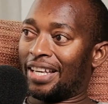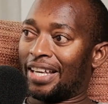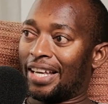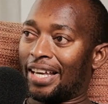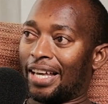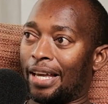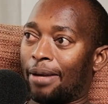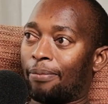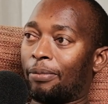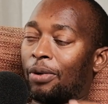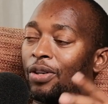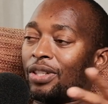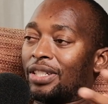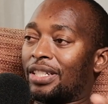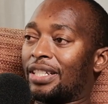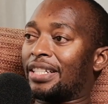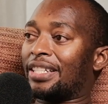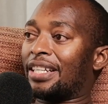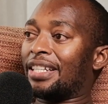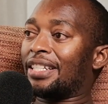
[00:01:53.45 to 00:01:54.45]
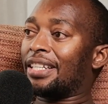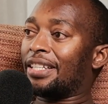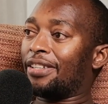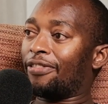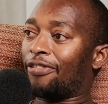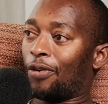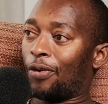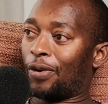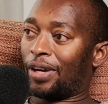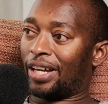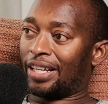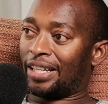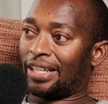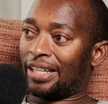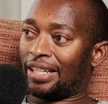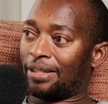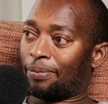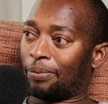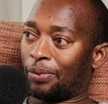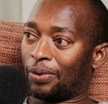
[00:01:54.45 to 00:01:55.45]
because it's a sensitive organ,
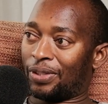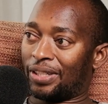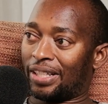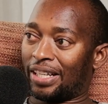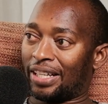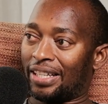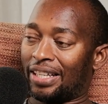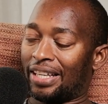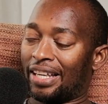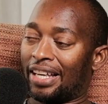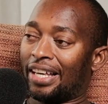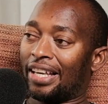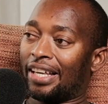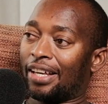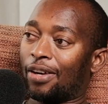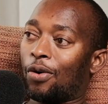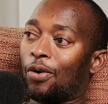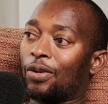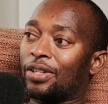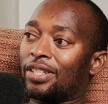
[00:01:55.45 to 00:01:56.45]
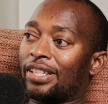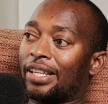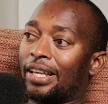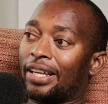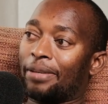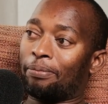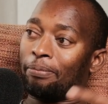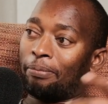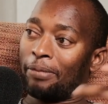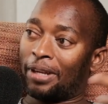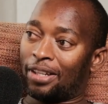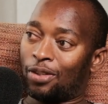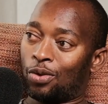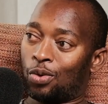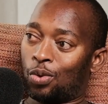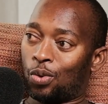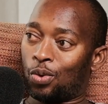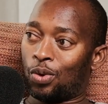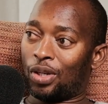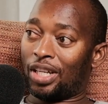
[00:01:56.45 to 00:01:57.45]
this prostate, it caused the man
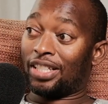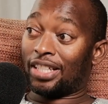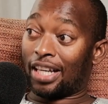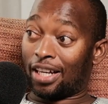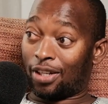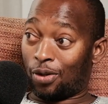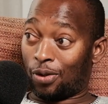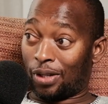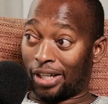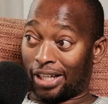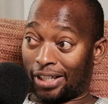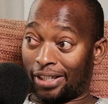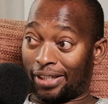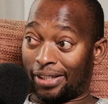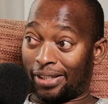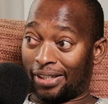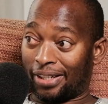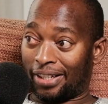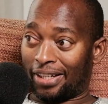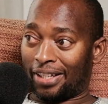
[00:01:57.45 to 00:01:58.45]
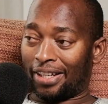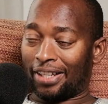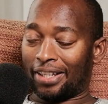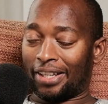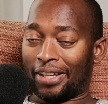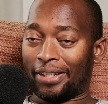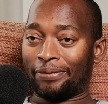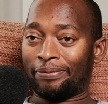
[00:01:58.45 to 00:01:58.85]
to ejaculate. Yeah.